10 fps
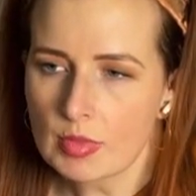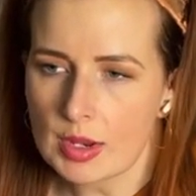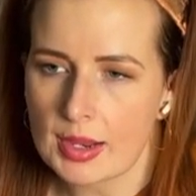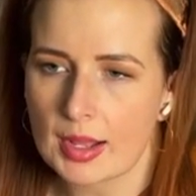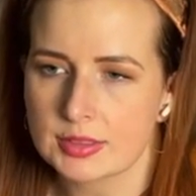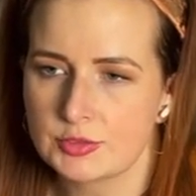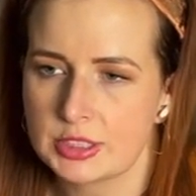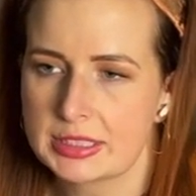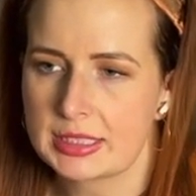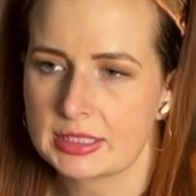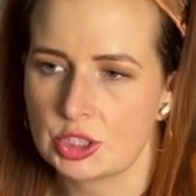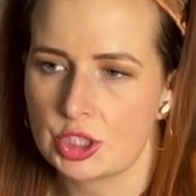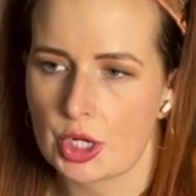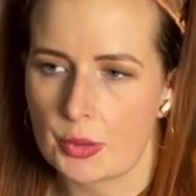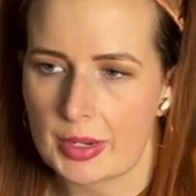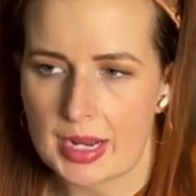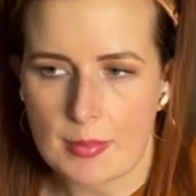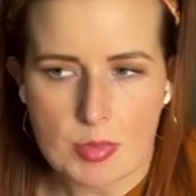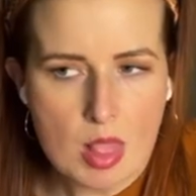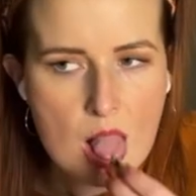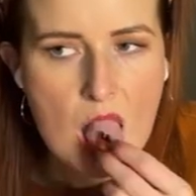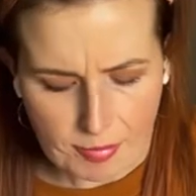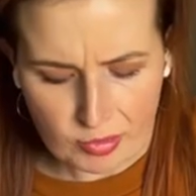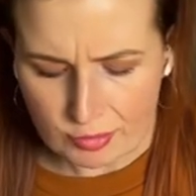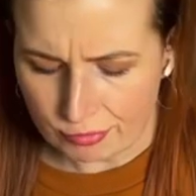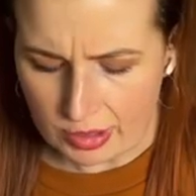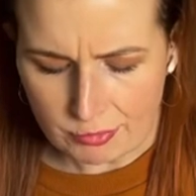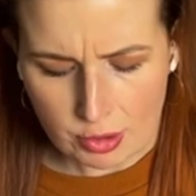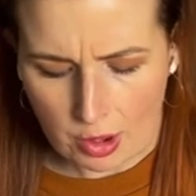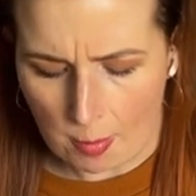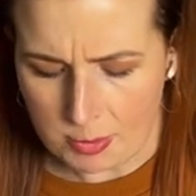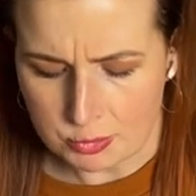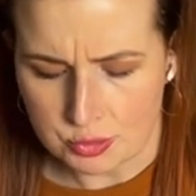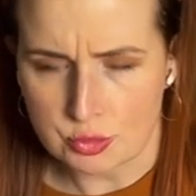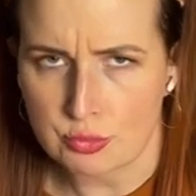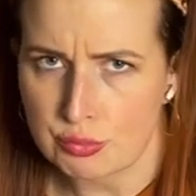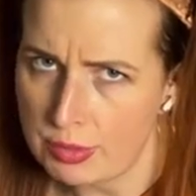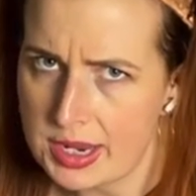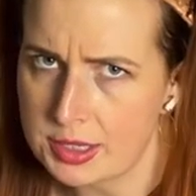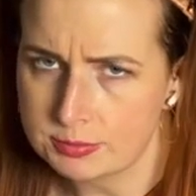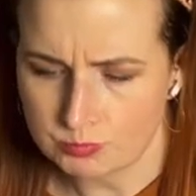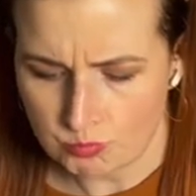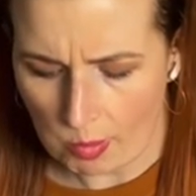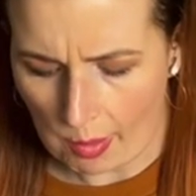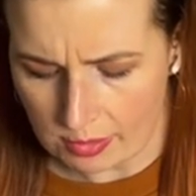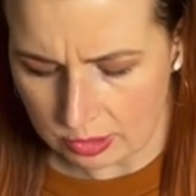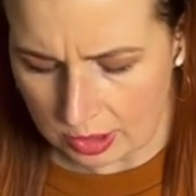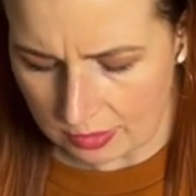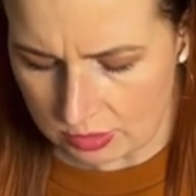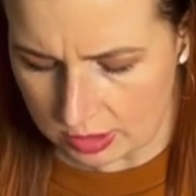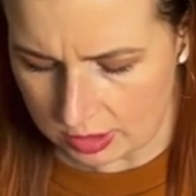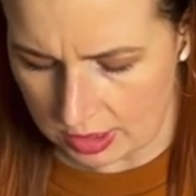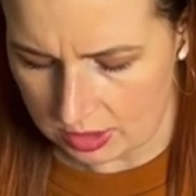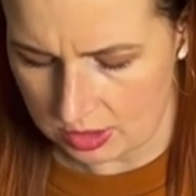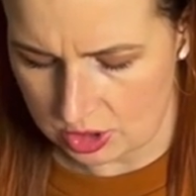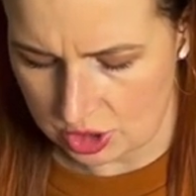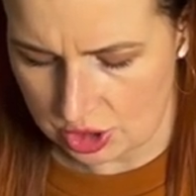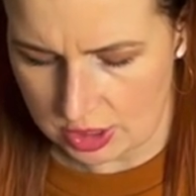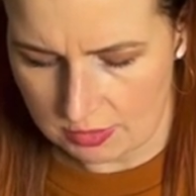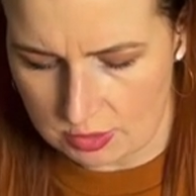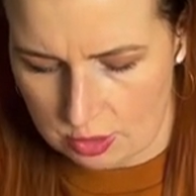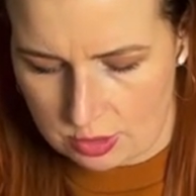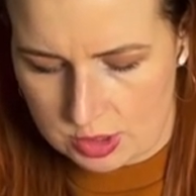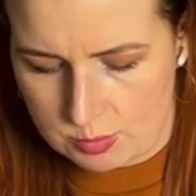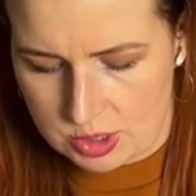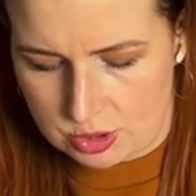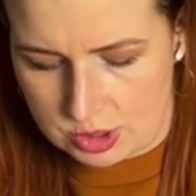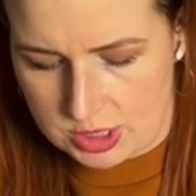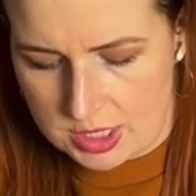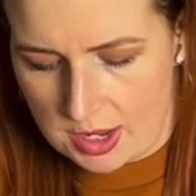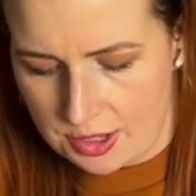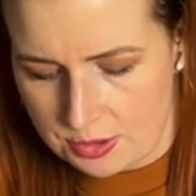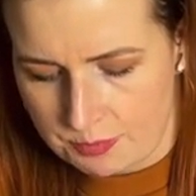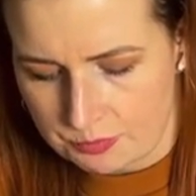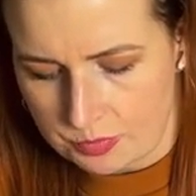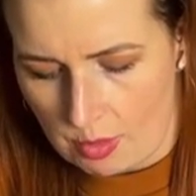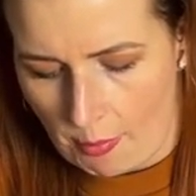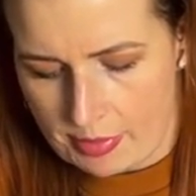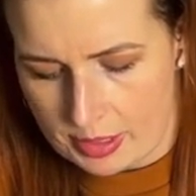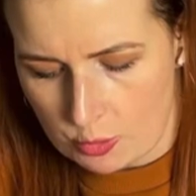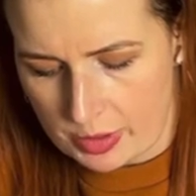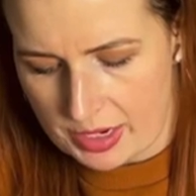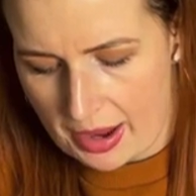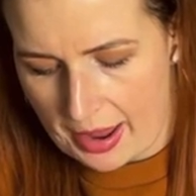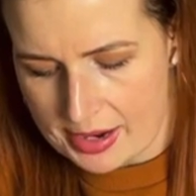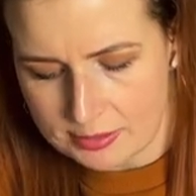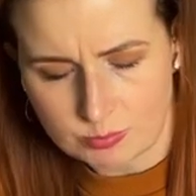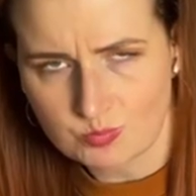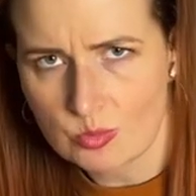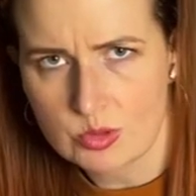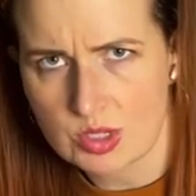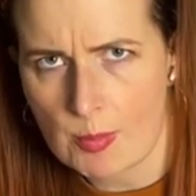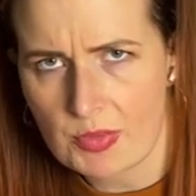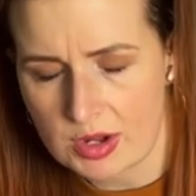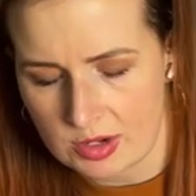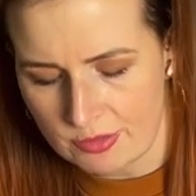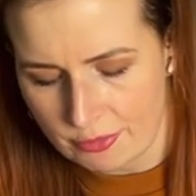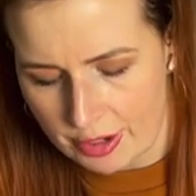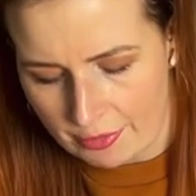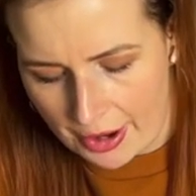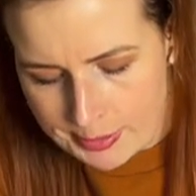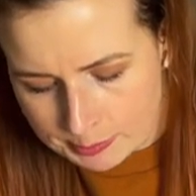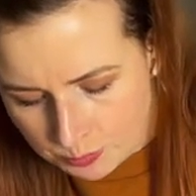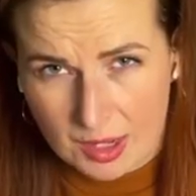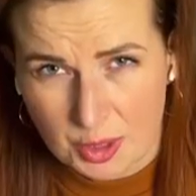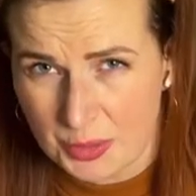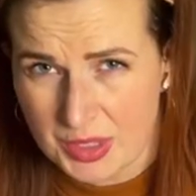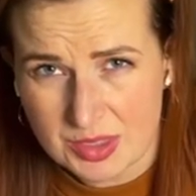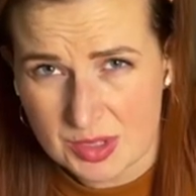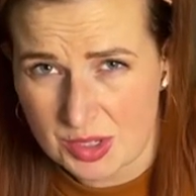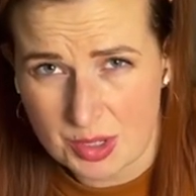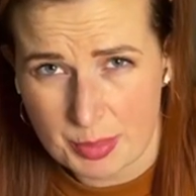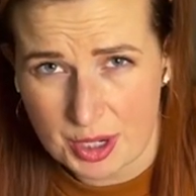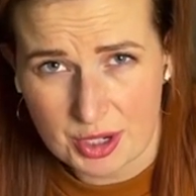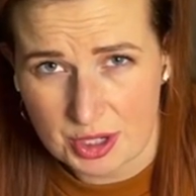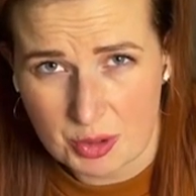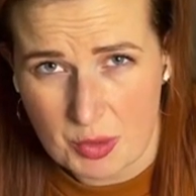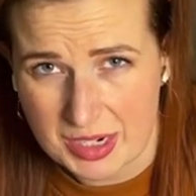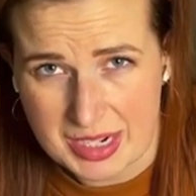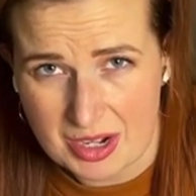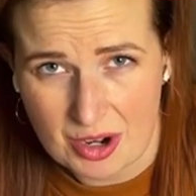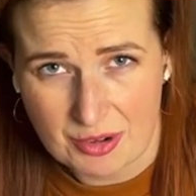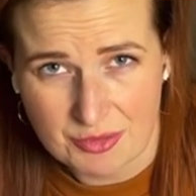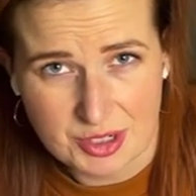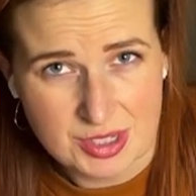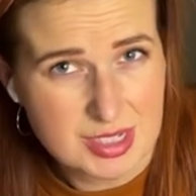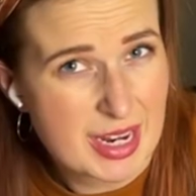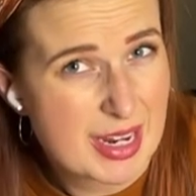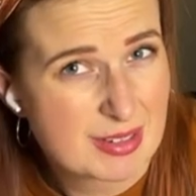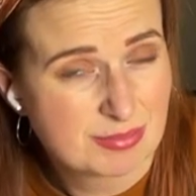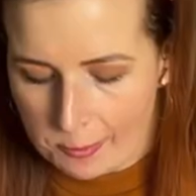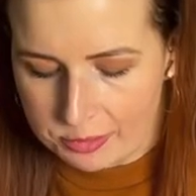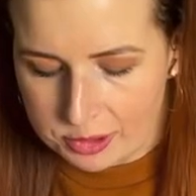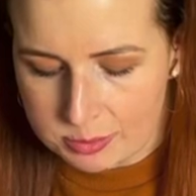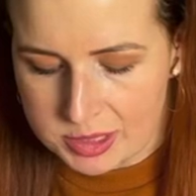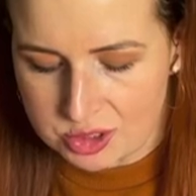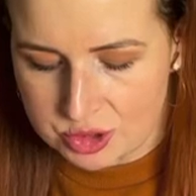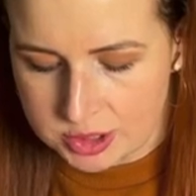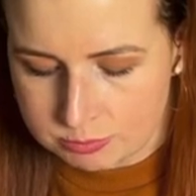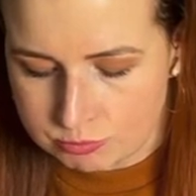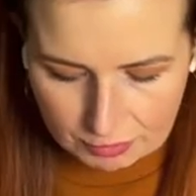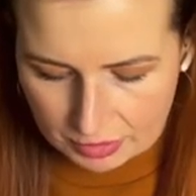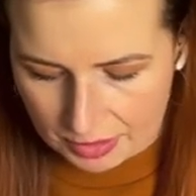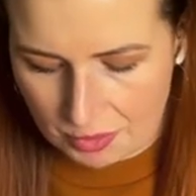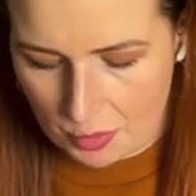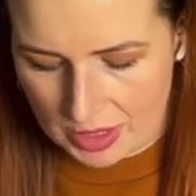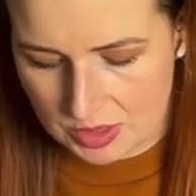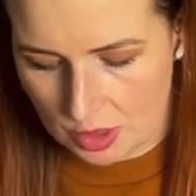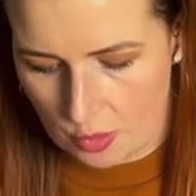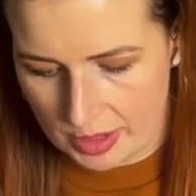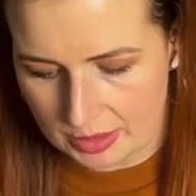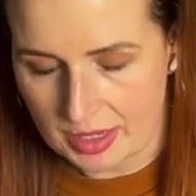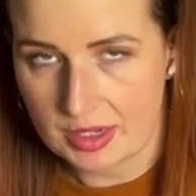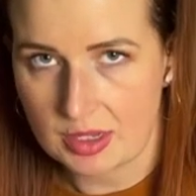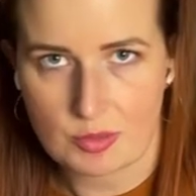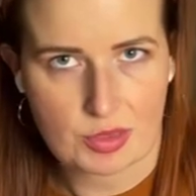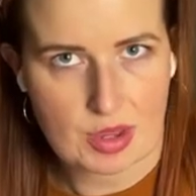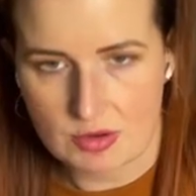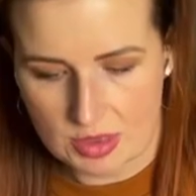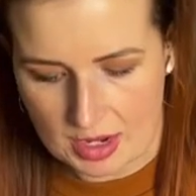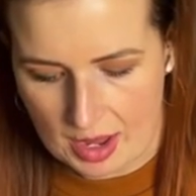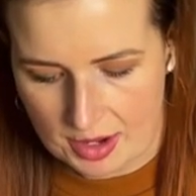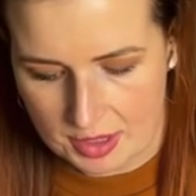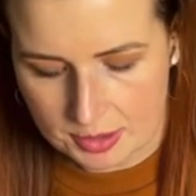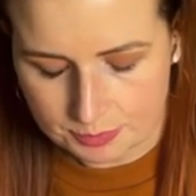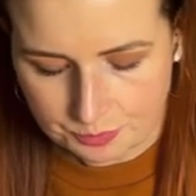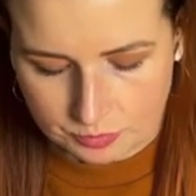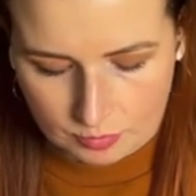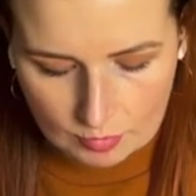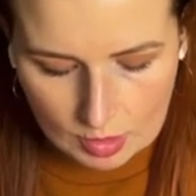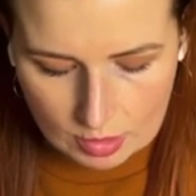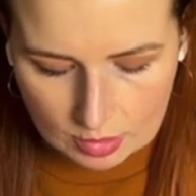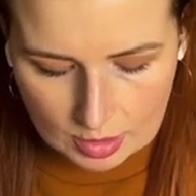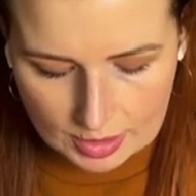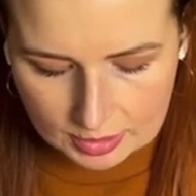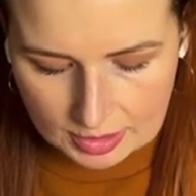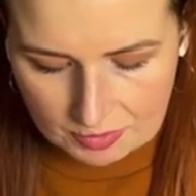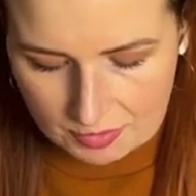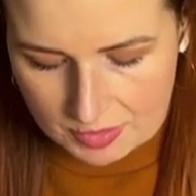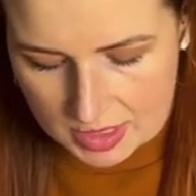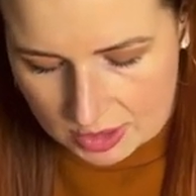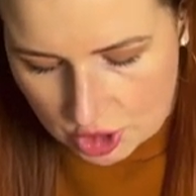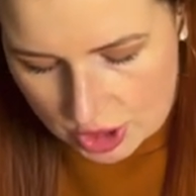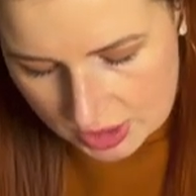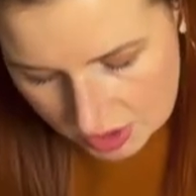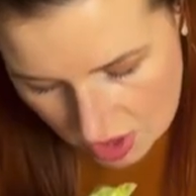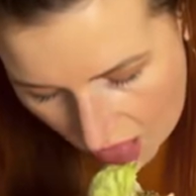Yeah, it's very like doughy. But the flavor combo is great. I love the like addition of the crispy tortilla. Like, way to add something different, right? I don't think this is a burger you'd want to eat on a first date. A little messy. Flavor-wise, I quite like it with everything added. Gotta love the vegan cheese.